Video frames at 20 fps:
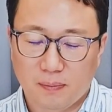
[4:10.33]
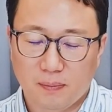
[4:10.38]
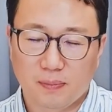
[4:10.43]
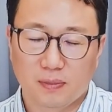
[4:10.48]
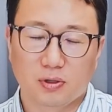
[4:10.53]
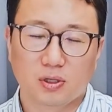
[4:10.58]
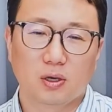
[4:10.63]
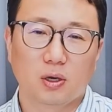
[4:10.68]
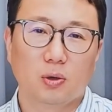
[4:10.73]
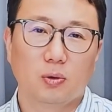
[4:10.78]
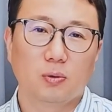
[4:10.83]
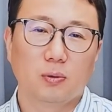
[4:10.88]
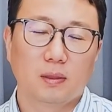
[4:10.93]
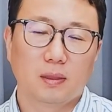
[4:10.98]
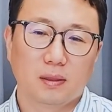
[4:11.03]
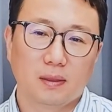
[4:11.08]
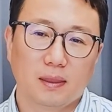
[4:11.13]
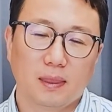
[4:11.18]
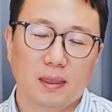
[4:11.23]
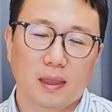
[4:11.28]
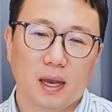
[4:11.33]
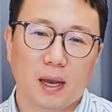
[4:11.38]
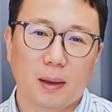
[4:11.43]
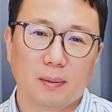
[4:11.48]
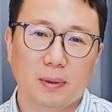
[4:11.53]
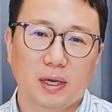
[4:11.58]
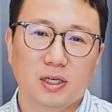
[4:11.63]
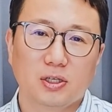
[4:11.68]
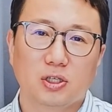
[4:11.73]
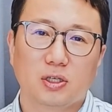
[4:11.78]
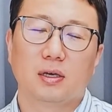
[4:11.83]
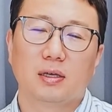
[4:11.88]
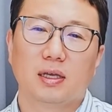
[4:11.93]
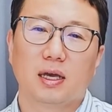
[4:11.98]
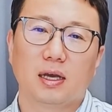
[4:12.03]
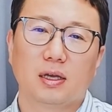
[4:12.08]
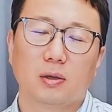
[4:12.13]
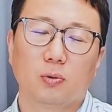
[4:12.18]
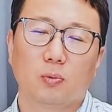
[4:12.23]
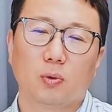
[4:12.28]
So, I mentioned
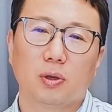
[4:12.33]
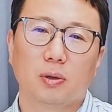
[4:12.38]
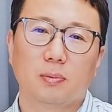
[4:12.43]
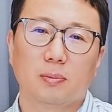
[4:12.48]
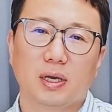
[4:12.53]
that it wouldn't